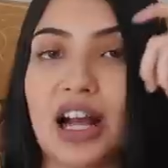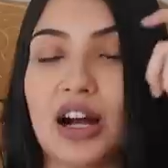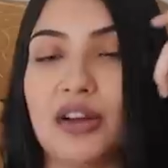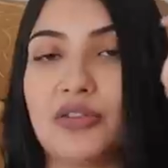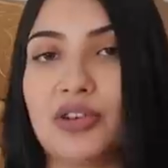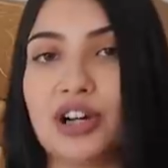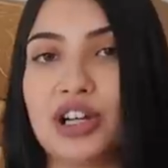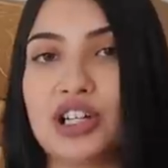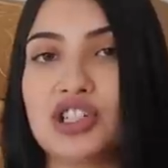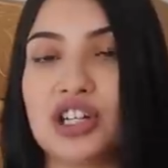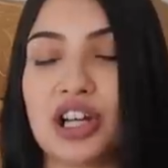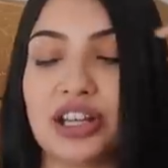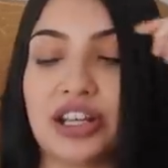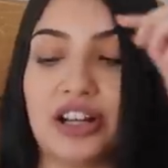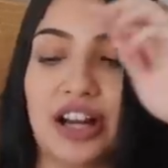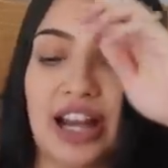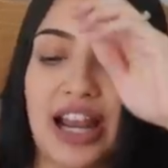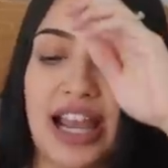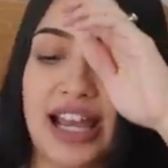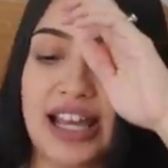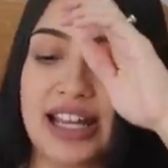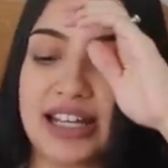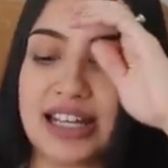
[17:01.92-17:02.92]
coverage on their
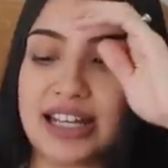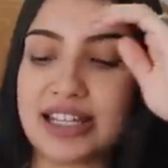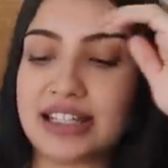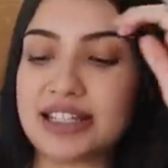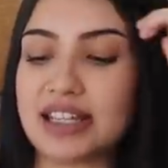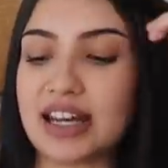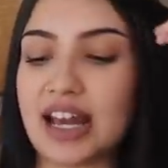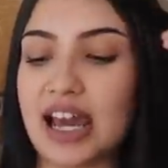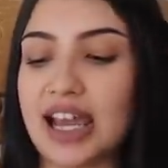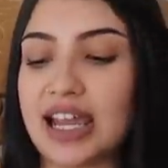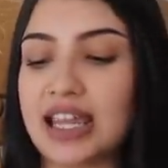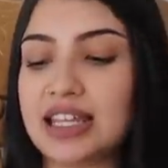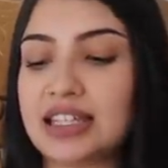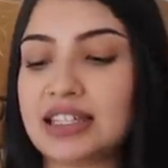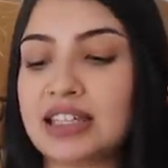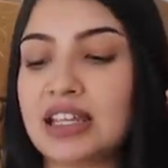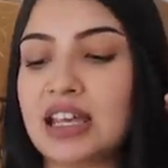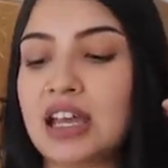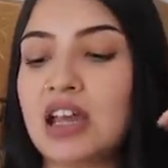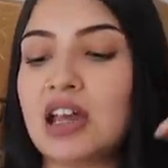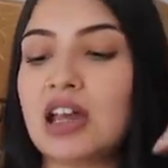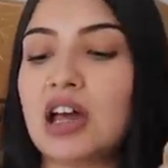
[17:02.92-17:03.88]
head is nice.